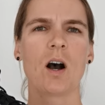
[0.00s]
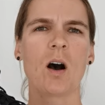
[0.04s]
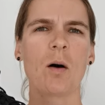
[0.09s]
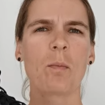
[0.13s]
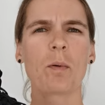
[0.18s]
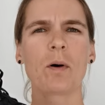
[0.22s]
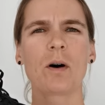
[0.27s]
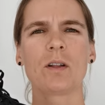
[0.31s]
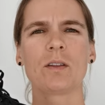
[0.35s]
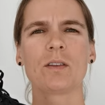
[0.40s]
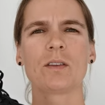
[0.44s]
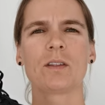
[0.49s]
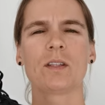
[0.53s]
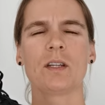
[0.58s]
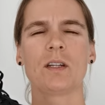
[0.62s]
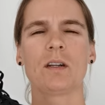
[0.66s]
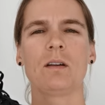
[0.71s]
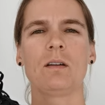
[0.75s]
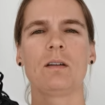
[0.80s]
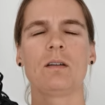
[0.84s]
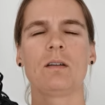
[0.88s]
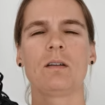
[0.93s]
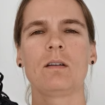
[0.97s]
up
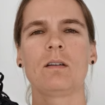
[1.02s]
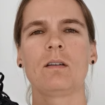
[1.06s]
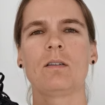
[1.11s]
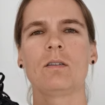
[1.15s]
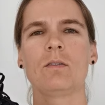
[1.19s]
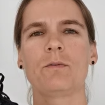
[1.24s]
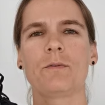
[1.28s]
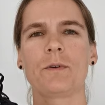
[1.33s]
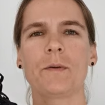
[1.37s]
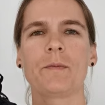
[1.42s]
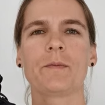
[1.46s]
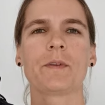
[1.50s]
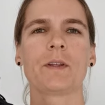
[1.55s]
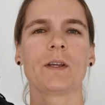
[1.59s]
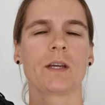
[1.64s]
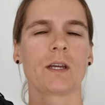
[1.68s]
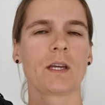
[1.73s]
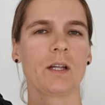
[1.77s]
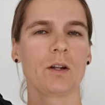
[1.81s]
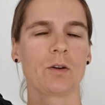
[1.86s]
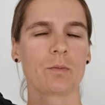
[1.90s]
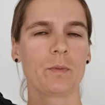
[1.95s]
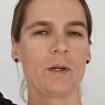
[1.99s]
until 15
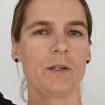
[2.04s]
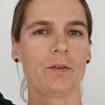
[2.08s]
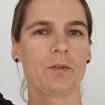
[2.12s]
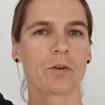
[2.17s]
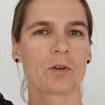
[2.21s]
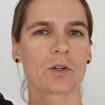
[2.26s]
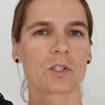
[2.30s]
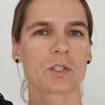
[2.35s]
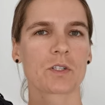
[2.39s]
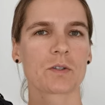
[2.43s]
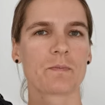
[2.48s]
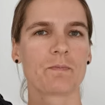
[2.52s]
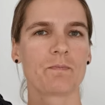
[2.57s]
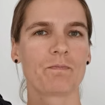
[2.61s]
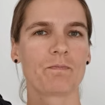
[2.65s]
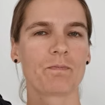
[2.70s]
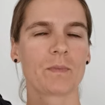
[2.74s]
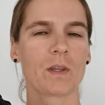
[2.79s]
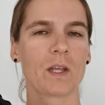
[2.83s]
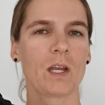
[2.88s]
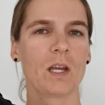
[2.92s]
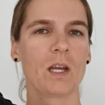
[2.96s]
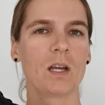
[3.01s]
kilometers.
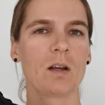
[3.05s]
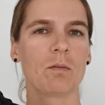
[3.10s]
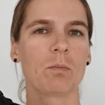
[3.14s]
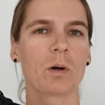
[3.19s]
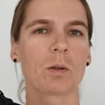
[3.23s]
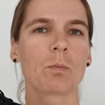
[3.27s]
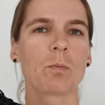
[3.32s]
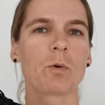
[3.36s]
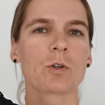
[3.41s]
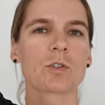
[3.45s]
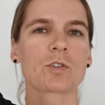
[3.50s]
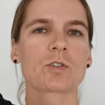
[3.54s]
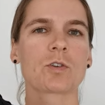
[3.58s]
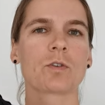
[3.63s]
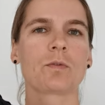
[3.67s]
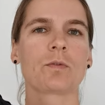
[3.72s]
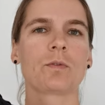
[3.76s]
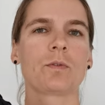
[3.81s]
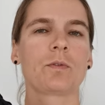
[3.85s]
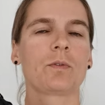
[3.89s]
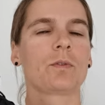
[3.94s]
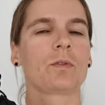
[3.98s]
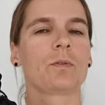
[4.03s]
But most of
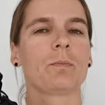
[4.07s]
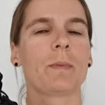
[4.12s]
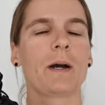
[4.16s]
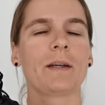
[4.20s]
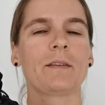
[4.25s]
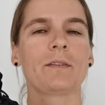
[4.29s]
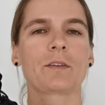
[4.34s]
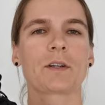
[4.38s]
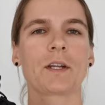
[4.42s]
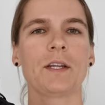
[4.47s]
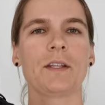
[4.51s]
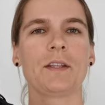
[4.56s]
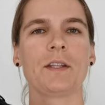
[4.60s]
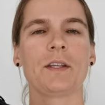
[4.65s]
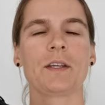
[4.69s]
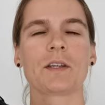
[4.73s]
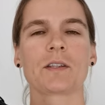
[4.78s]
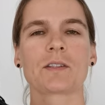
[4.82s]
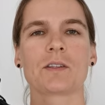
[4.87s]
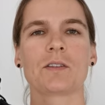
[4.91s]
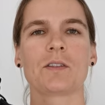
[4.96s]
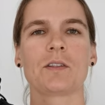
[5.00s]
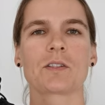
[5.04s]
my
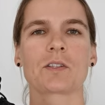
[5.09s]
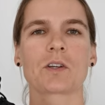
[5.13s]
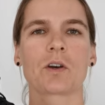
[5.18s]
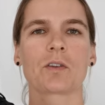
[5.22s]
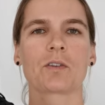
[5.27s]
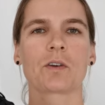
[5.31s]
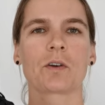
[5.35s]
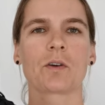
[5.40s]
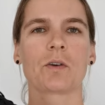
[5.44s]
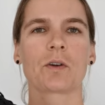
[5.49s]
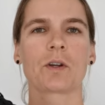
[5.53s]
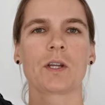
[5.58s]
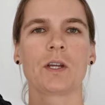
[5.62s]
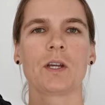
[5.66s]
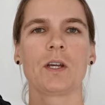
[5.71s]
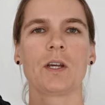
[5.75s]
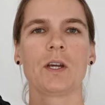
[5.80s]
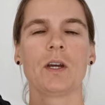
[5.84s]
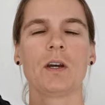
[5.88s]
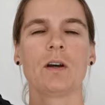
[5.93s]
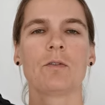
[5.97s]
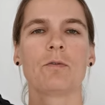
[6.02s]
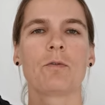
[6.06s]
trainings in this category
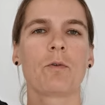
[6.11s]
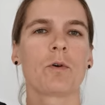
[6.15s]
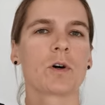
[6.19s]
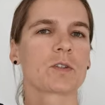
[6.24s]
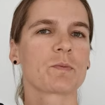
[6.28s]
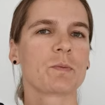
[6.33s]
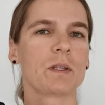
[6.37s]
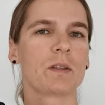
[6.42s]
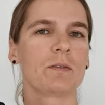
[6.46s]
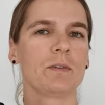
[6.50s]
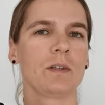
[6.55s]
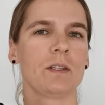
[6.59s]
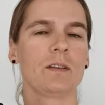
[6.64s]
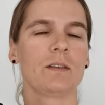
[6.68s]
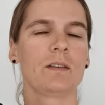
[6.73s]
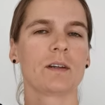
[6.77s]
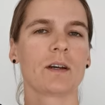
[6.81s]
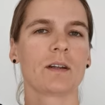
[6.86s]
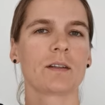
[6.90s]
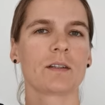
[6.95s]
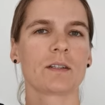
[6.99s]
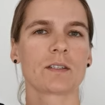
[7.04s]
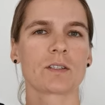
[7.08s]
falls between
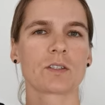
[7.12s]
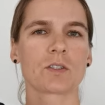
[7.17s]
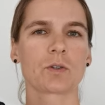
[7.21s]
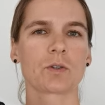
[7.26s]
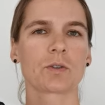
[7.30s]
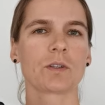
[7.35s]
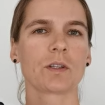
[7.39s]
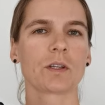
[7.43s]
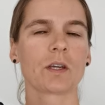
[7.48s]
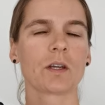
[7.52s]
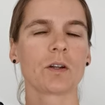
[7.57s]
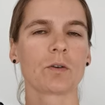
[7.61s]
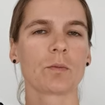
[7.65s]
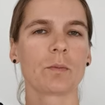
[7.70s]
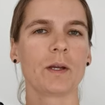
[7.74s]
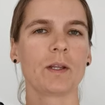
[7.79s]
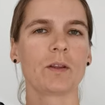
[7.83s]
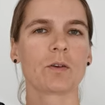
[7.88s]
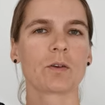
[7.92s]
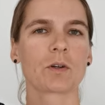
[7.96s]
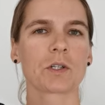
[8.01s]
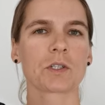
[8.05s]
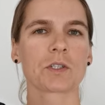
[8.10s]
10 and 13
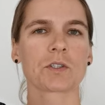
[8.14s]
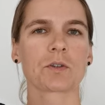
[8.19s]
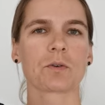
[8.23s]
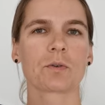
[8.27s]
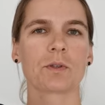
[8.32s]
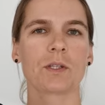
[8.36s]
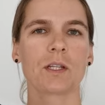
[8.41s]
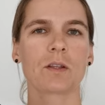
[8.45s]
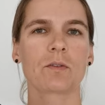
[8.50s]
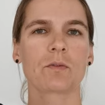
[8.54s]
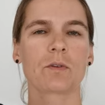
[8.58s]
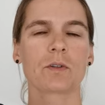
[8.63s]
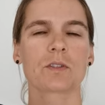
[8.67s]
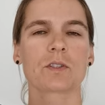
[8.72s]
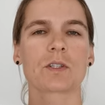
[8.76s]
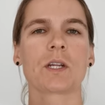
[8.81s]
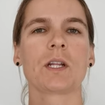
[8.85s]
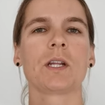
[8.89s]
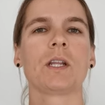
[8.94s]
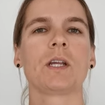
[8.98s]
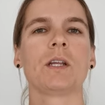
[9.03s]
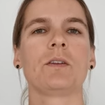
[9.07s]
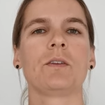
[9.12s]
kilometers, so that was
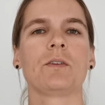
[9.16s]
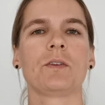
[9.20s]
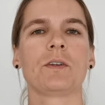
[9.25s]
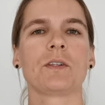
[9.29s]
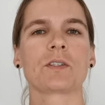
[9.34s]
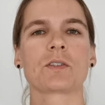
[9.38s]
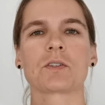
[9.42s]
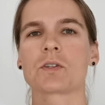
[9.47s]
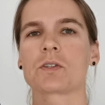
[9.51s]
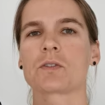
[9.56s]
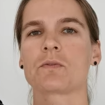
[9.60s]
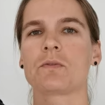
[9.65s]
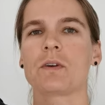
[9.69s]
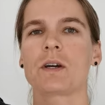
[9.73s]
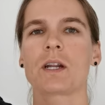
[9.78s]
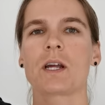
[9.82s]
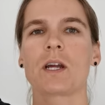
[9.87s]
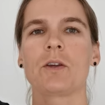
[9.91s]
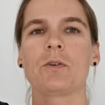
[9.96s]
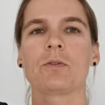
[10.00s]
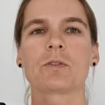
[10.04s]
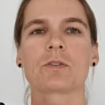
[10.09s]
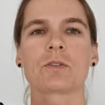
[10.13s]
really the distance where
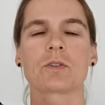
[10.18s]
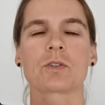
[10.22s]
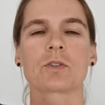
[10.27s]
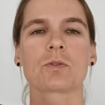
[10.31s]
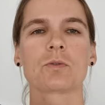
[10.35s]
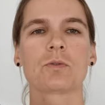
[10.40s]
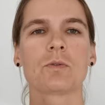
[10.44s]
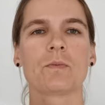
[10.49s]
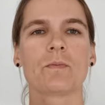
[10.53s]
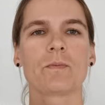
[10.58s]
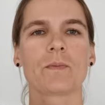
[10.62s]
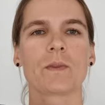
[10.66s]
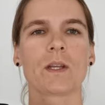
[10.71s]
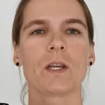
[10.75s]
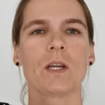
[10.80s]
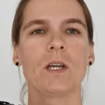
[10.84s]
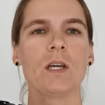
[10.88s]
I used the shoe.